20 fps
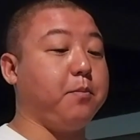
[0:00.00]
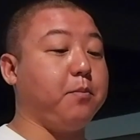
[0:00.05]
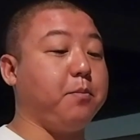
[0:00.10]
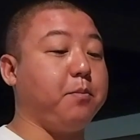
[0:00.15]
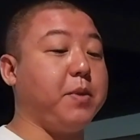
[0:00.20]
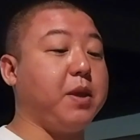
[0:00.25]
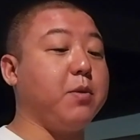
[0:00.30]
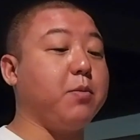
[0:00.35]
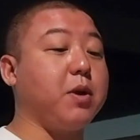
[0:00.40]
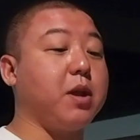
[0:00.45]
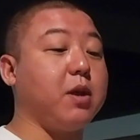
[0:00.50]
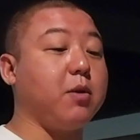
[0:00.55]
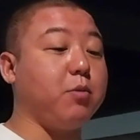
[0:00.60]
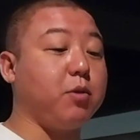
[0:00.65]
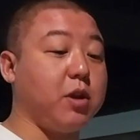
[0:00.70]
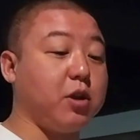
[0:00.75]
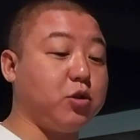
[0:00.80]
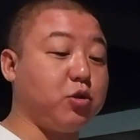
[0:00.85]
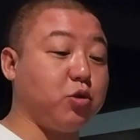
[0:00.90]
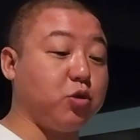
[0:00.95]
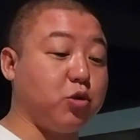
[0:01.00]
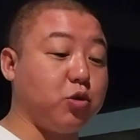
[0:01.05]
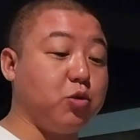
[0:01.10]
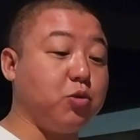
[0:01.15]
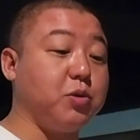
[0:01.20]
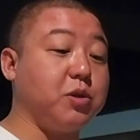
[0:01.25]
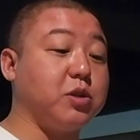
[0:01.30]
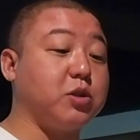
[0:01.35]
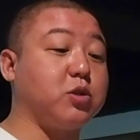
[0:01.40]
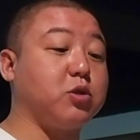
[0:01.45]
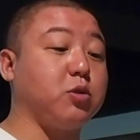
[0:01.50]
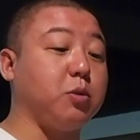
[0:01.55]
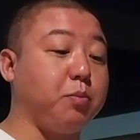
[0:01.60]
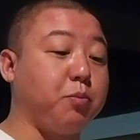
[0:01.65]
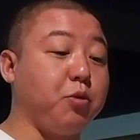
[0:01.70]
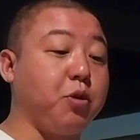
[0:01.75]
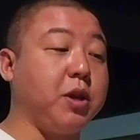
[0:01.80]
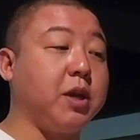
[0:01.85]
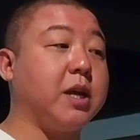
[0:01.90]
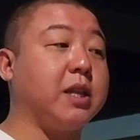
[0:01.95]
Me, what I wanted to do is to
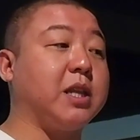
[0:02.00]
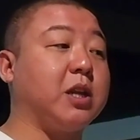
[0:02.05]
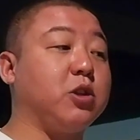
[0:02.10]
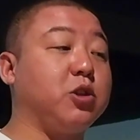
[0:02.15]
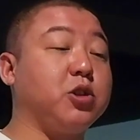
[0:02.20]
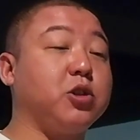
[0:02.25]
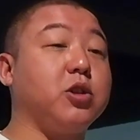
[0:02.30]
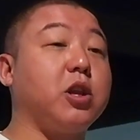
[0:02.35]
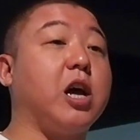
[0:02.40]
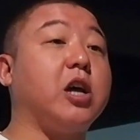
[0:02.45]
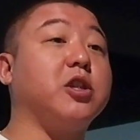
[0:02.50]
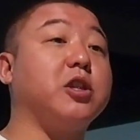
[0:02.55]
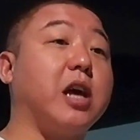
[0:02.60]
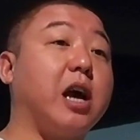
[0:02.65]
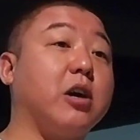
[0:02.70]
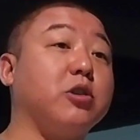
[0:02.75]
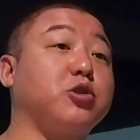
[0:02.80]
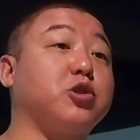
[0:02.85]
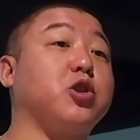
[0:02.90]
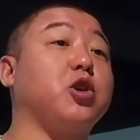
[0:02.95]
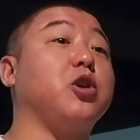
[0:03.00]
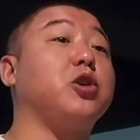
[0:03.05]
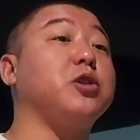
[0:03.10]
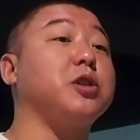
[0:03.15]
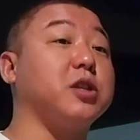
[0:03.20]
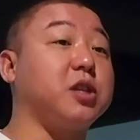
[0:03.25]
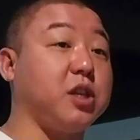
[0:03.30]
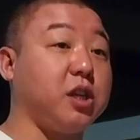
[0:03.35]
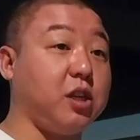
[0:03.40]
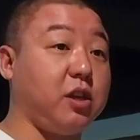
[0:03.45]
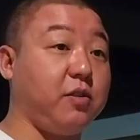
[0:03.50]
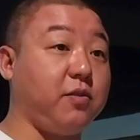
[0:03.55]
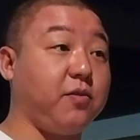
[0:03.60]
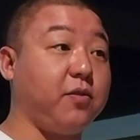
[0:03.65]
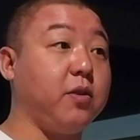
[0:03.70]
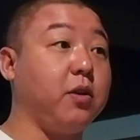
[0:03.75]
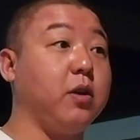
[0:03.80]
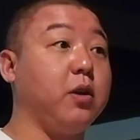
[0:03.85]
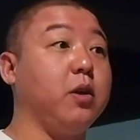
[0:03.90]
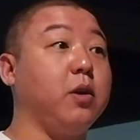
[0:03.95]
bring an alternative
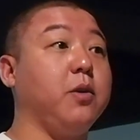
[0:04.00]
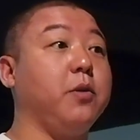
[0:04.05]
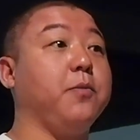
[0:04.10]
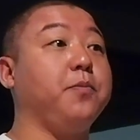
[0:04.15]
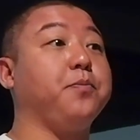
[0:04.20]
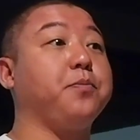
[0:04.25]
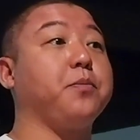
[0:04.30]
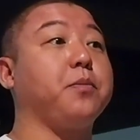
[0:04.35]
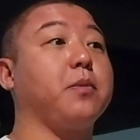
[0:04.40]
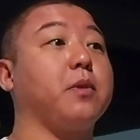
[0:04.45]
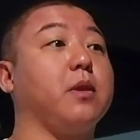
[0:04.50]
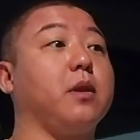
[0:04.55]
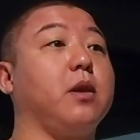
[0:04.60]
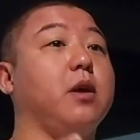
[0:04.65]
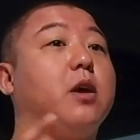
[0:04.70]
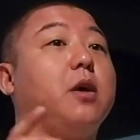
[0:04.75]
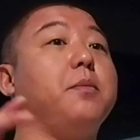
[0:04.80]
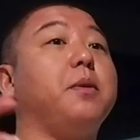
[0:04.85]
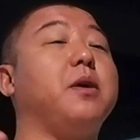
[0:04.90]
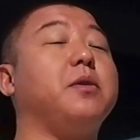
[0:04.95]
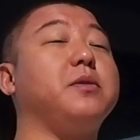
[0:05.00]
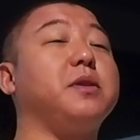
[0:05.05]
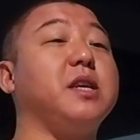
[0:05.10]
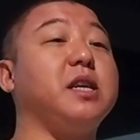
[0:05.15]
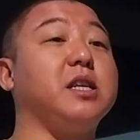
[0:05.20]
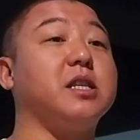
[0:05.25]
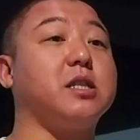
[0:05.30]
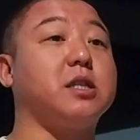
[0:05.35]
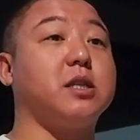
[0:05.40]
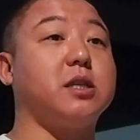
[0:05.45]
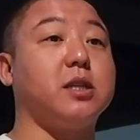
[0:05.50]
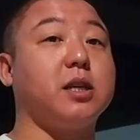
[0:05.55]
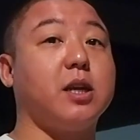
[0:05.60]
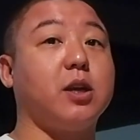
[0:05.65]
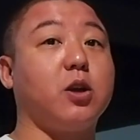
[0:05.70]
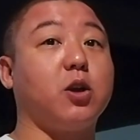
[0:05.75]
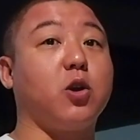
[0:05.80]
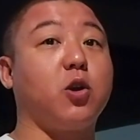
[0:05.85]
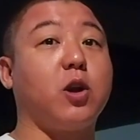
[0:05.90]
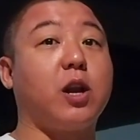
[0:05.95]
about this
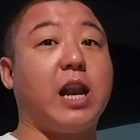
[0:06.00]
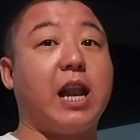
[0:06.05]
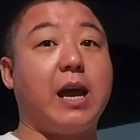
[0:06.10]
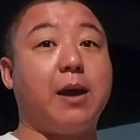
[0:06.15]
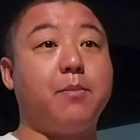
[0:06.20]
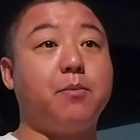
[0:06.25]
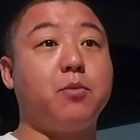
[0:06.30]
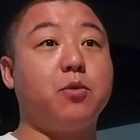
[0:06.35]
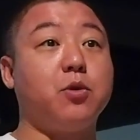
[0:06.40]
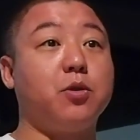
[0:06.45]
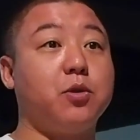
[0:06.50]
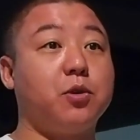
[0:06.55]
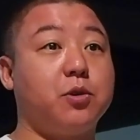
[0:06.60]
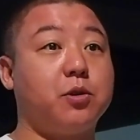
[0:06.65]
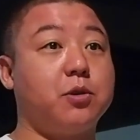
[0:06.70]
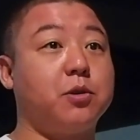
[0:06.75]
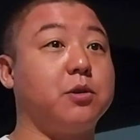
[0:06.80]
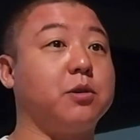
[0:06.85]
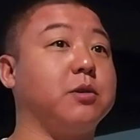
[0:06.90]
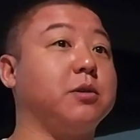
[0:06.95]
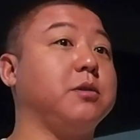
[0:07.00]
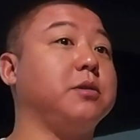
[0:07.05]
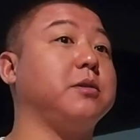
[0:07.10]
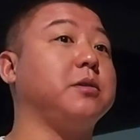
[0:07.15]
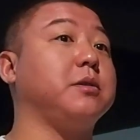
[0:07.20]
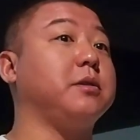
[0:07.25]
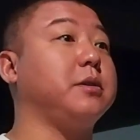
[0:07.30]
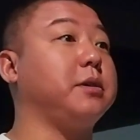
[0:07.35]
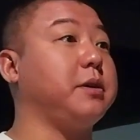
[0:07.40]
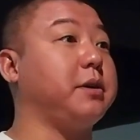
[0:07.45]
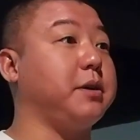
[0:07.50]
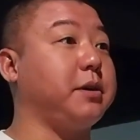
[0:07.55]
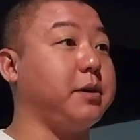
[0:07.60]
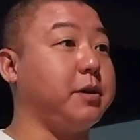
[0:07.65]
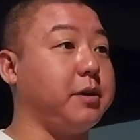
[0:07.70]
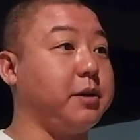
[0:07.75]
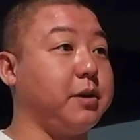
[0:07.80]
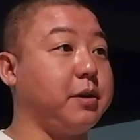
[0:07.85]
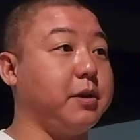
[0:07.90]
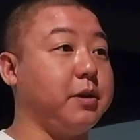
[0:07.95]
glamour,
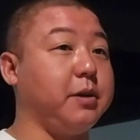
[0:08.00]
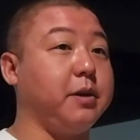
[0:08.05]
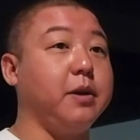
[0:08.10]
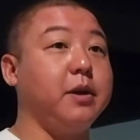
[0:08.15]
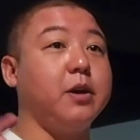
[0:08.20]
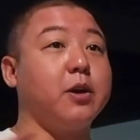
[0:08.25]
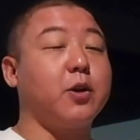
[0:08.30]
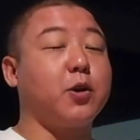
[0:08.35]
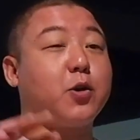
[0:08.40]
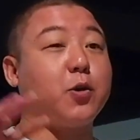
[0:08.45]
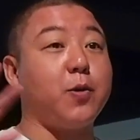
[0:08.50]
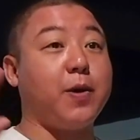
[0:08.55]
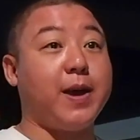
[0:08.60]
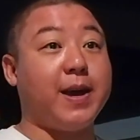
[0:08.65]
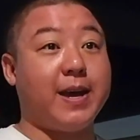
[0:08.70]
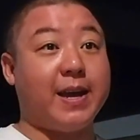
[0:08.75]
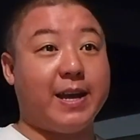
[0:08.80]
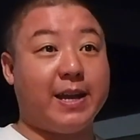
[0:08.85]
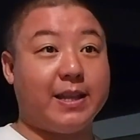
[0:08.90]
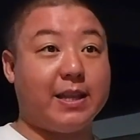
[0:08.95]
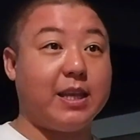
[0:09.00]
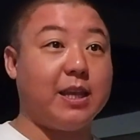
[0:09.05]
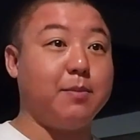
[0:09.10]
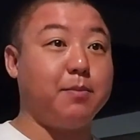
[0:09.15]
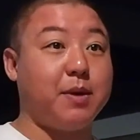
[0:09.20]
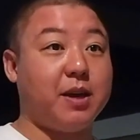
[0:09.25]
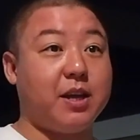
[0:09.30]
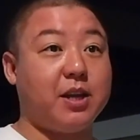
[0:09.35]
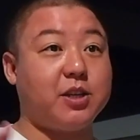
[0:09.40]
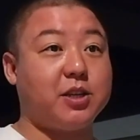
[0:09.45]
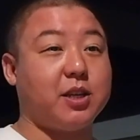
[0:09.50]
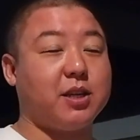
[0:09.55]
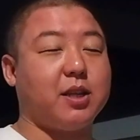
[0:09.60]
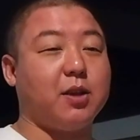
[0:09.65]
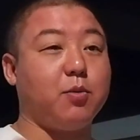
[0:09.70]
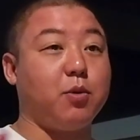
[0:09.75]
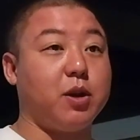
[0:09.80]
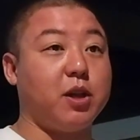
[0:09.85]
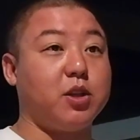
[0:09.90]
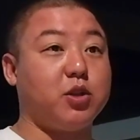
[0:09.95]
grand image that they
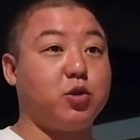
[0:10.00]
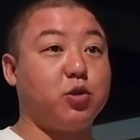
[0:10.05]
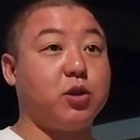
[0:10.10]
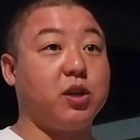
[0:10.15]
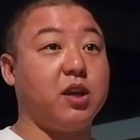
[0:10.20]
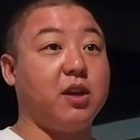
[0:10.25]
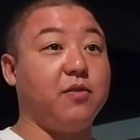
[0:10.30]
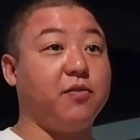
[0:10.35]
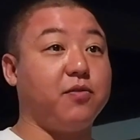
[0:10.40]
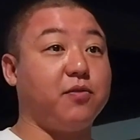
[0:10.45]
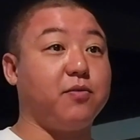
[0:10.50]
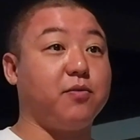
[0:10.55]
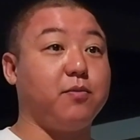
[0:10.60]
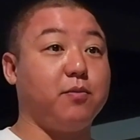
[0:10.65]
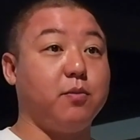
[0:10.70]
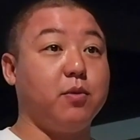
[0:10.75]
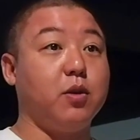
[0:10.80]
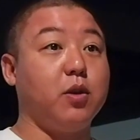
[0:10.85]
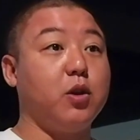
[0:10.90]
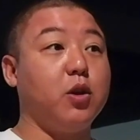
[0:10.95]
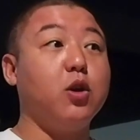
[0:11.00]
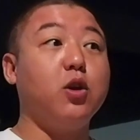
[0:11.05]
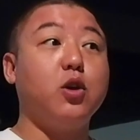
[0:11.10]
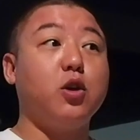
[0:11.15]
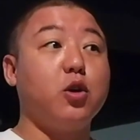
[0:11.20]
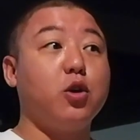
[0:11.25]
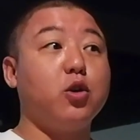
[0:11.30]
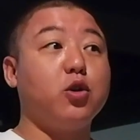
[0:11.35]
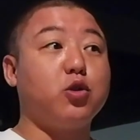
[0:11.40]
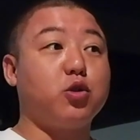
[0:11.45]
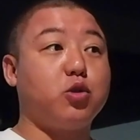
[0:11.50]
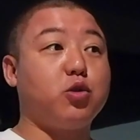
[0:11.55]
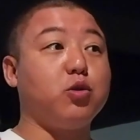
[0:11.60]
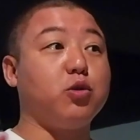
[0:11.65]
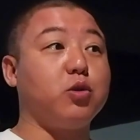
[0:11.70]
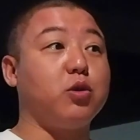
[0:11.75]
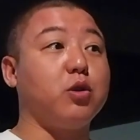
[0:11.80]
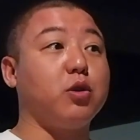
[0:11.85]
wanted to give to